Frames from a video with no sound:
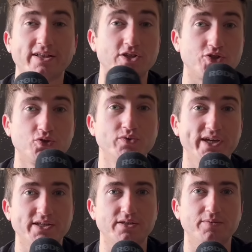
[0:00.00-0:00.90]
a true
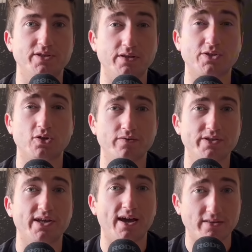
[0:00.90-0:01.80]
testament to the service
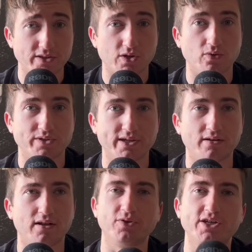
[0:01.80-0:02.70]
at this
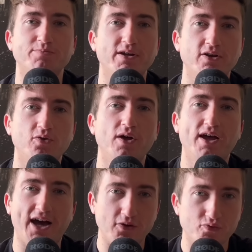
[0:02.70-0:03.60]
hotel. You guys might know,
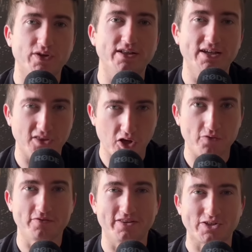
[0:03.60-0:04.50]
I really
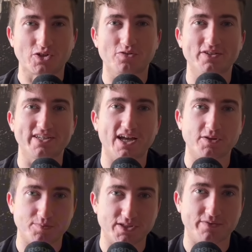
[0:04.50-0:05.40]
love the service at
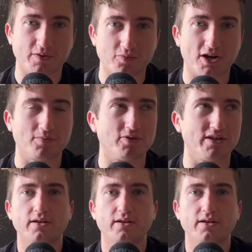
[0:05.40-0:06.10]
specific properties.